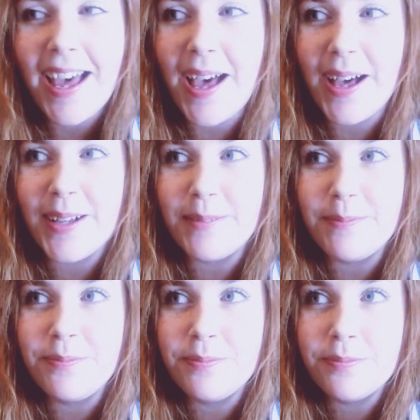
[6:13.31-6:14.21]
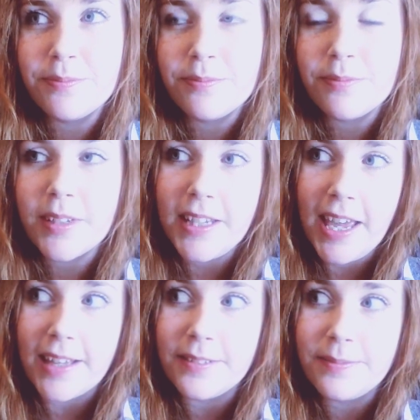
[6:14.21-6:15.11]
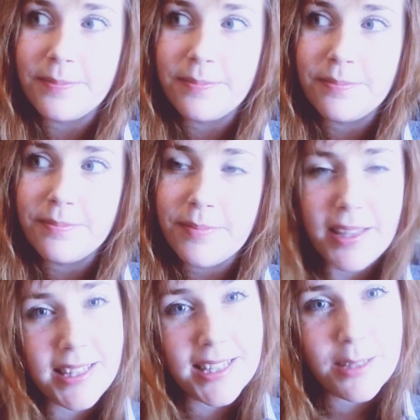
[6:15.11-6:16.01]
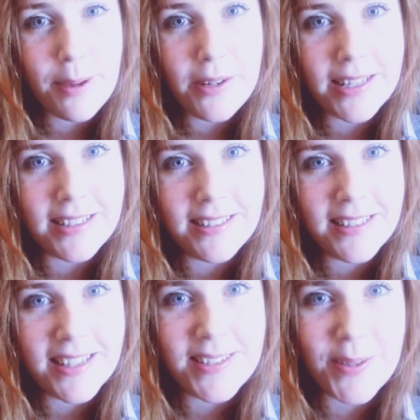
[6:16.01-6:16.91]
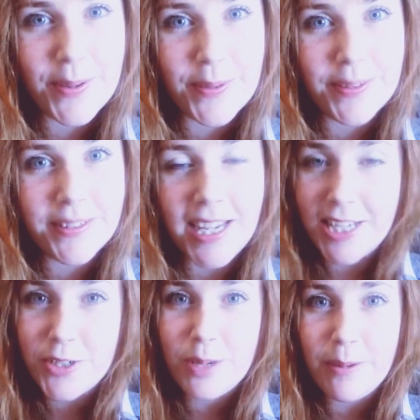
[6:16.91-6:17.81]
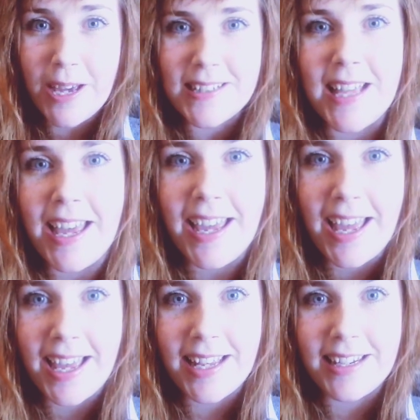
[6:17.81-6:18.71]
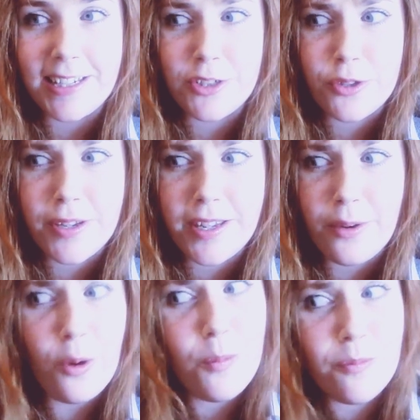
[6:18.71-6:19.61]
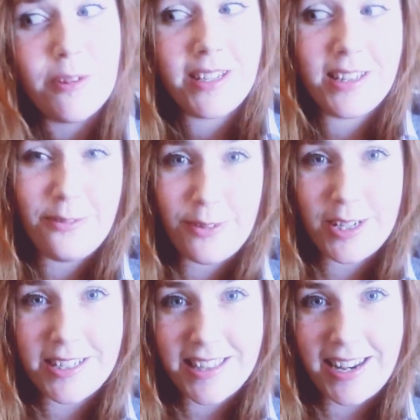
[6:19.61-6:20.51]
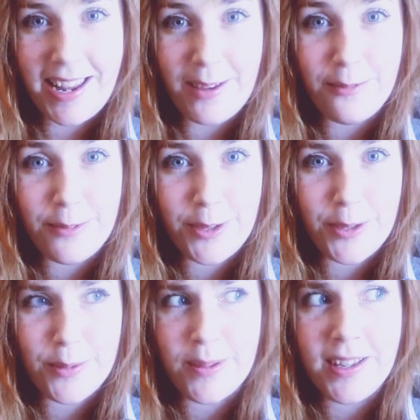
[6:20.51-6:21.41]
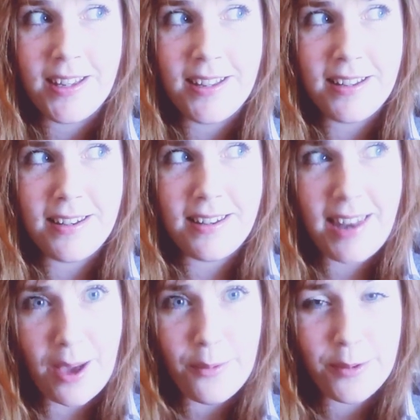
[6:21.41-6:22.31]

um, yeah, I think that's about it. So enjoy Bunkasai and enjoy, hopefully, the footage that I have for you now.